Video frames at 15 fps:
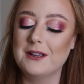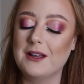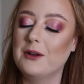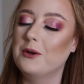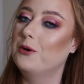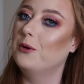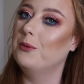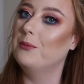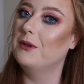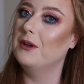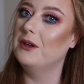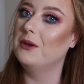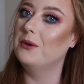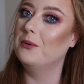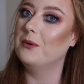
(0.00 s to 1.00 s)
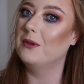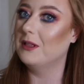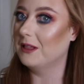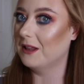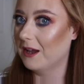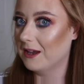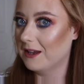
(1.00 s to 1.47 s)
I hope that you
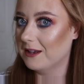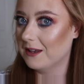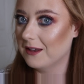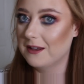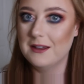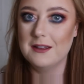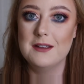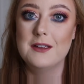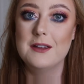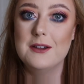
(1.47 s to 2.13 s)
like it.